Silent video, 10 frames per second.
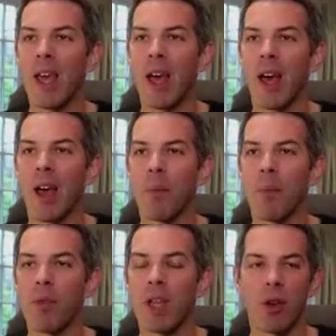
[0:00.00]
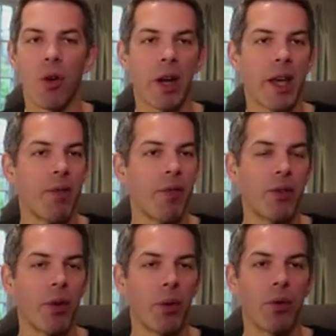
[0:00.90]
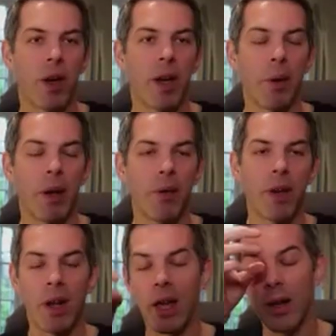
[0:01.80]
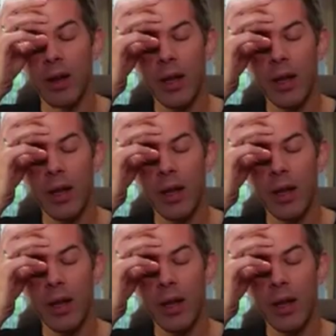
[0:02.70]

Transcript: you're not going to give these tools time enough to learn.